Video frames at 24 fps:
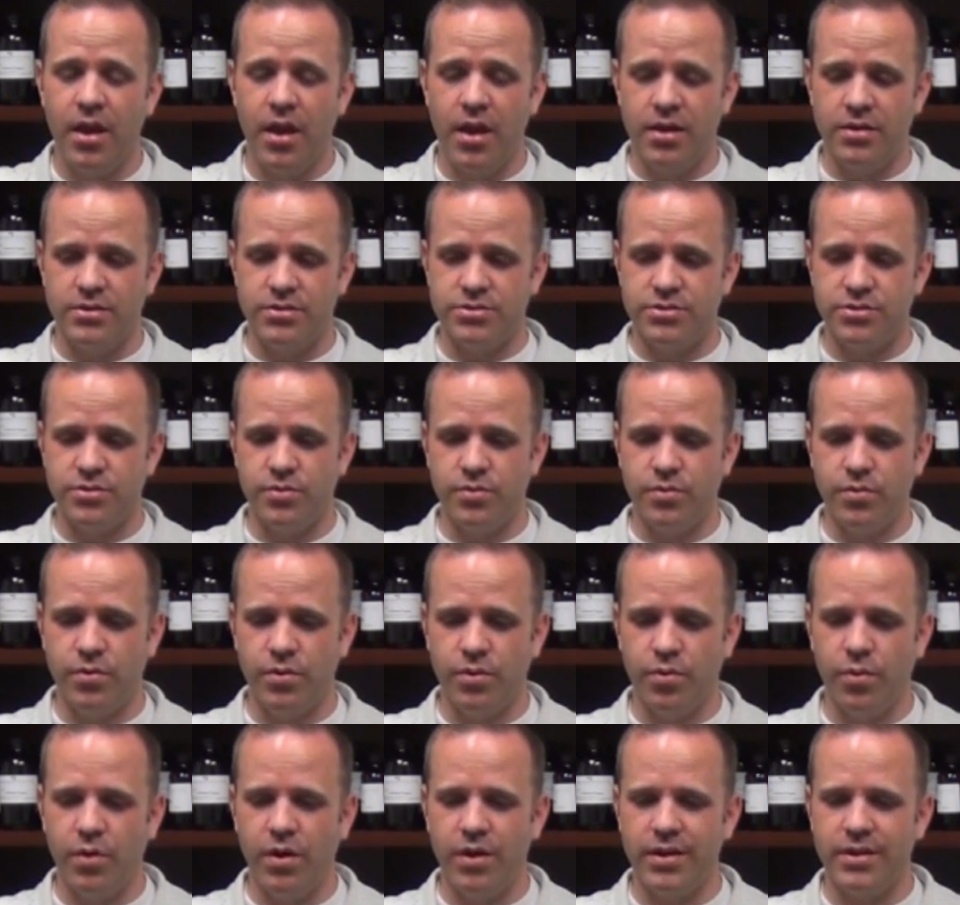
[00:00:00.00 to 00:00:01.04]
And so
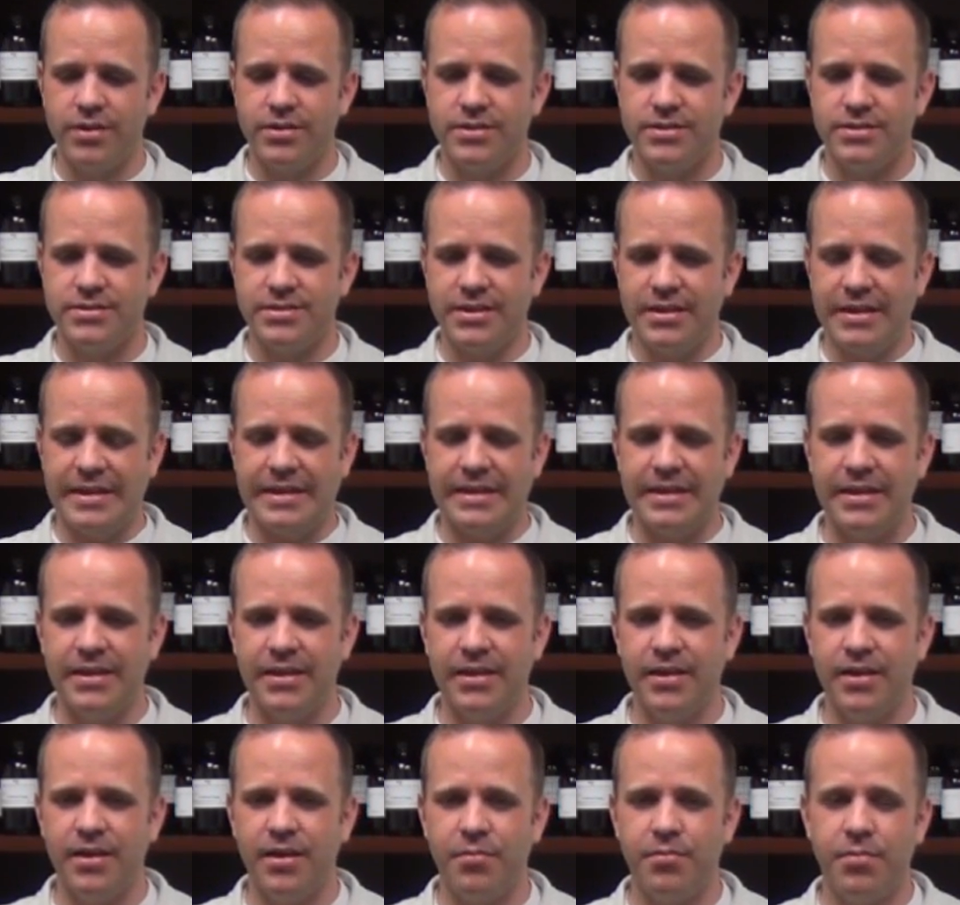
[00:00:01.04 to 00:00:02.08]
we're wanting to send
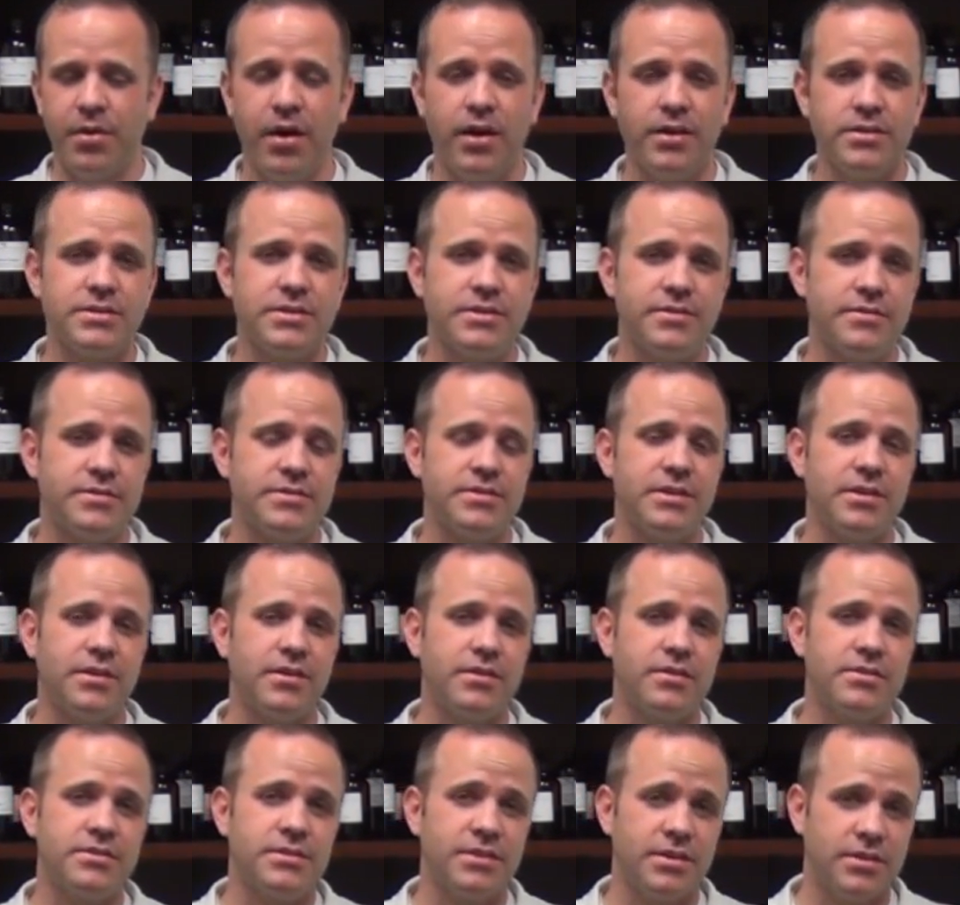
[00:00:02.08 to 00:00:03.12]
a positive
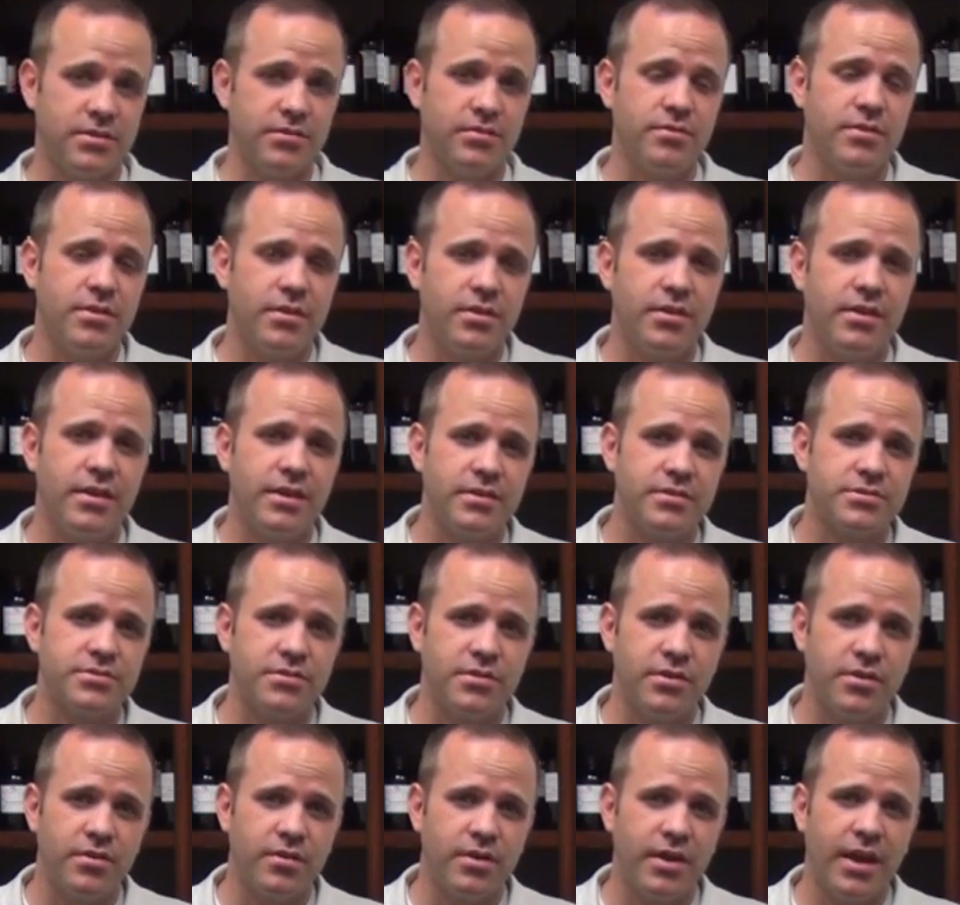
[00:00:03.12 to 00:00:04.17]
signal that things
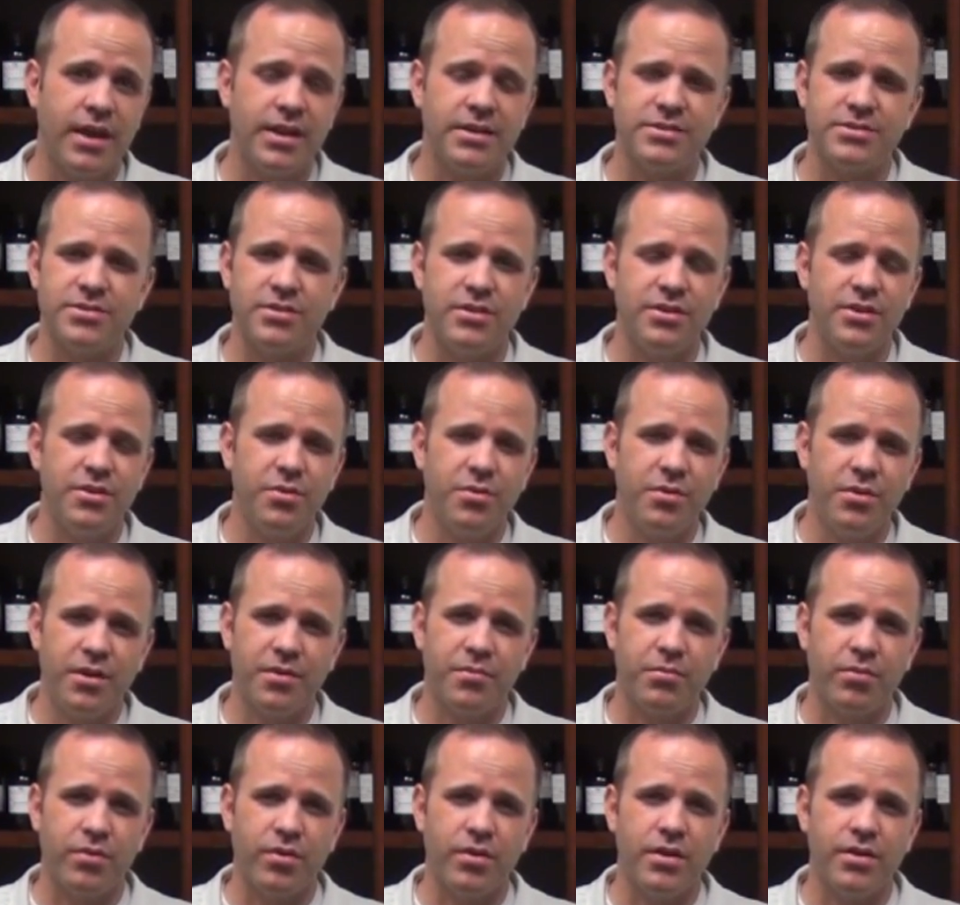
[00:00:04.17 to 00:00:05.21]
are okay. So you don't
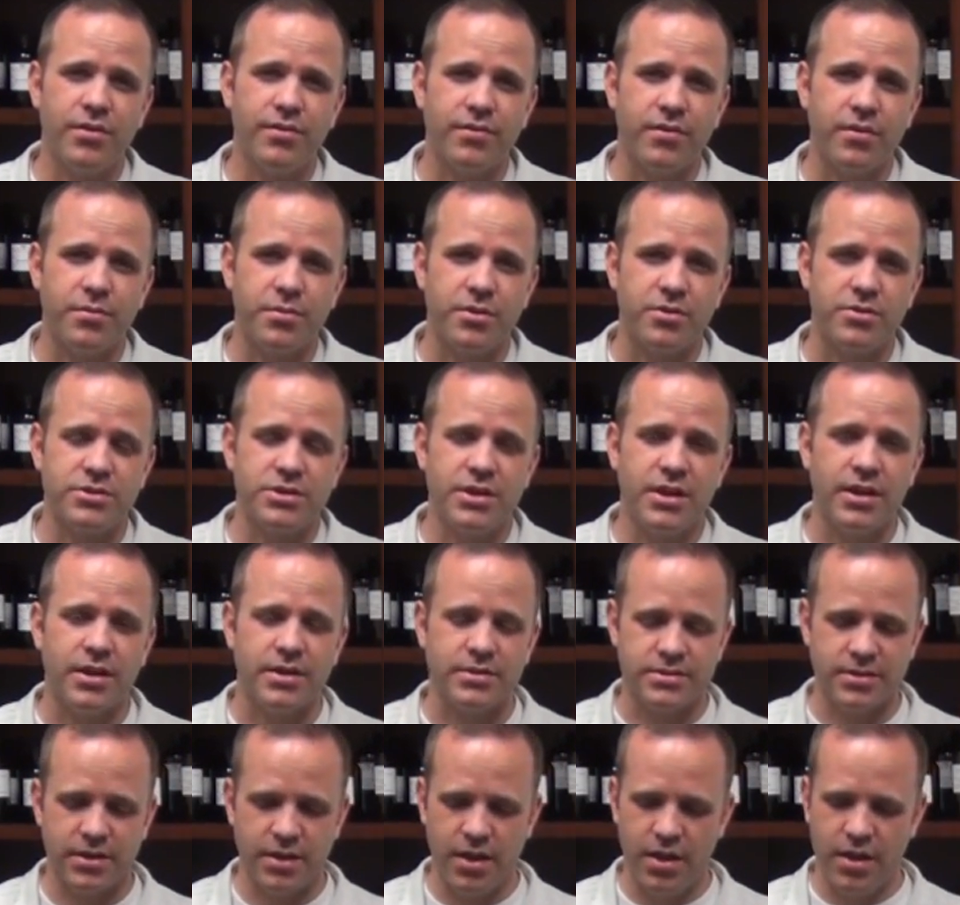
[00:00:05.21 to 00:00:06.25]
want to breathe from your
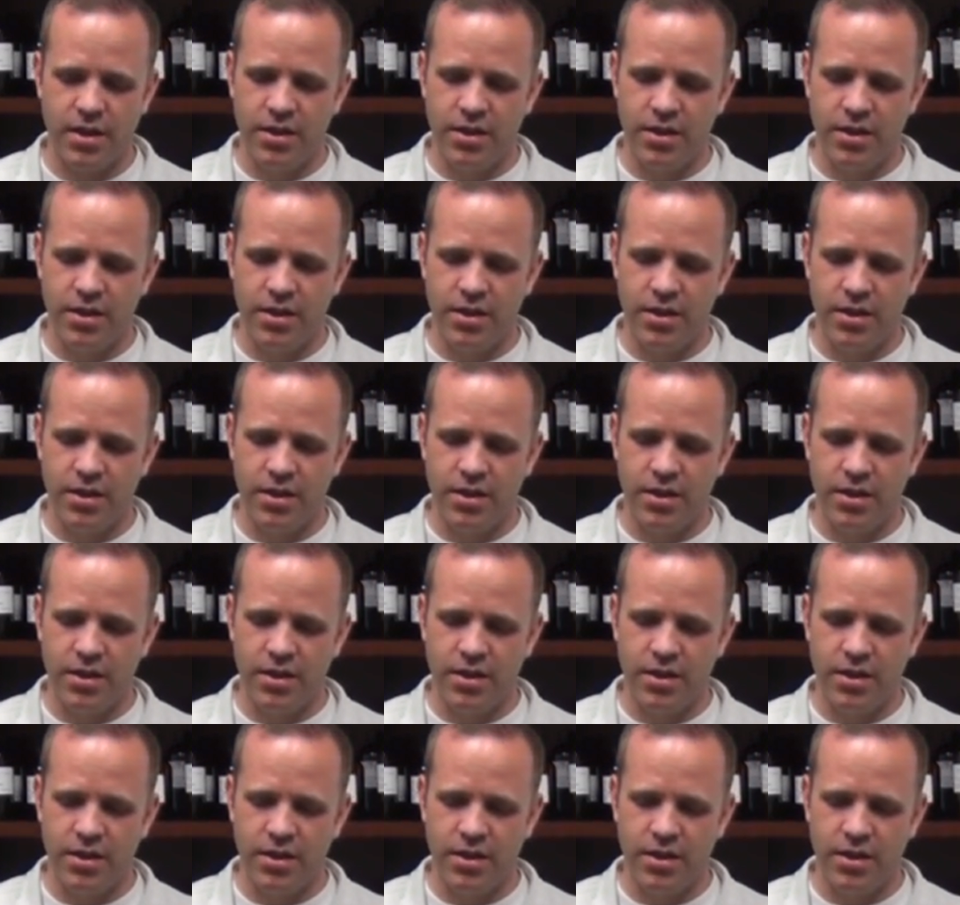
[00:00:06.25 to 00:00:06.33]
chest.